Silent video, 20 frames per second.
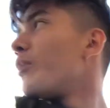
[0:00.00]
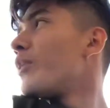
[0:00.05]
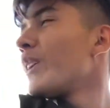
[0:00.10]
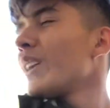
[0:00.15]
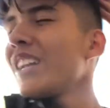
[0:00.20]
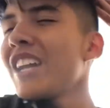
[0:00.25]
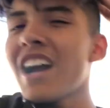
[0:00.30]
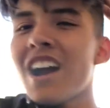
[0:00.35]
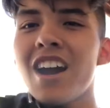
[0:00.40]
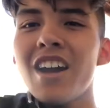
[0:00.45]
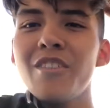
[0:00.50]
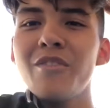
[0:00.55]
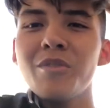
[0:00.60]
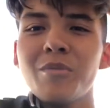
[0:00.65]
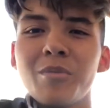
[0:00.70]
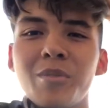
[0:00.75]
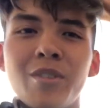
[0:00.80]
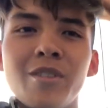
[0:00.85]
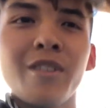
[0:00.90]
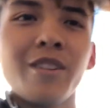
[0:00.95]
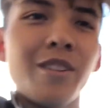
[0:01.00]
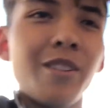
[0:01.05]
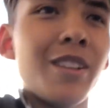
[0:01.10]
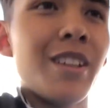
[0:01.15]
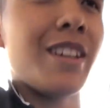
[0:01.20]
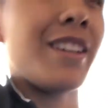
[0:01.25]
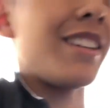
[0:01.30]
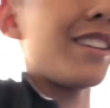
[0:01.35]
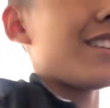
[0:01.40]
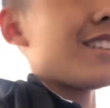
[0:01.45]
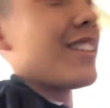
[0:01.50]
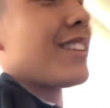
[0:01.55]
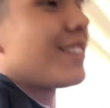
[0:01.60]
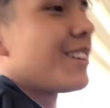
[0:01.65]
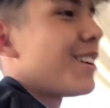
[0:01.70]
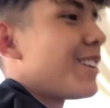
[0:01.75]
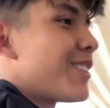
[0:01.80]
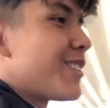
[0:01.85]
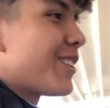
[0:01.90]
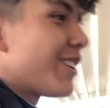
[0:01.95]
We were gonna hide from her, though. Like,
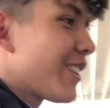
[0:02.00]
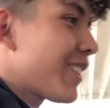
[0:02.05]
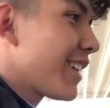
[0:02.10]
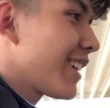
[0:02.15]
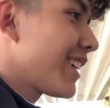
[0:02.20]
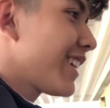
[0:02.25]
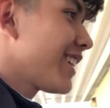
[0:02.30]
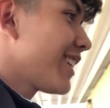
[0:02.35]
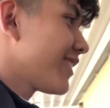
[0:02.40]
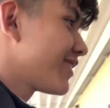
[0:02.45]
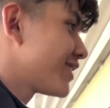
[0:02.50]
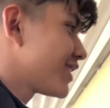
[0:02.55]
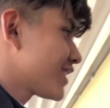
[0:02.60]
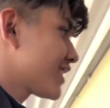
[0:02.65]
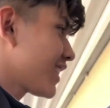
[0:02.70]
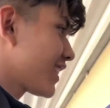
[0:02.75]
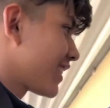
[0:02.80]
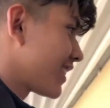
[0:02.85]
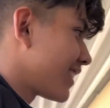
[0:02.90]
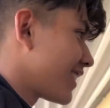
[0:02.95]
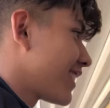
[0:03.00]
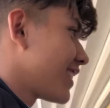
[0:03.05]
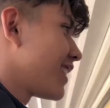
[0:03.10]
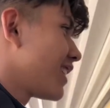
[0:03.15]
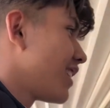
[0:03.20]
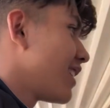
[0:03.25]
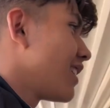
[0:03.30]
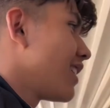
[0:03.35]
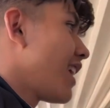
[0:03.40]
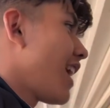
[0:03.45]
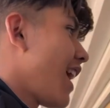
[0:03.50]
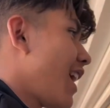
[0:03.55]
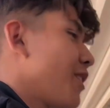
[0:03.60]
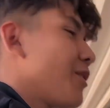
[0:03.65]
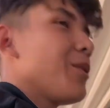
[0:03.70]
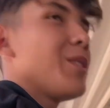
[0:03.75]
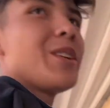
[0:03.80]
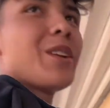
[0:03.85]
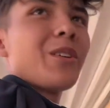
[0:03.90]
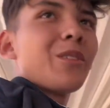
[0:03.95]
we were thinking of just like,
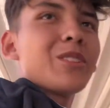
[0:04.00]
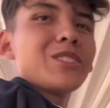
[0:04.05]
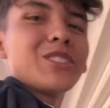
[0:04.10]
how do we know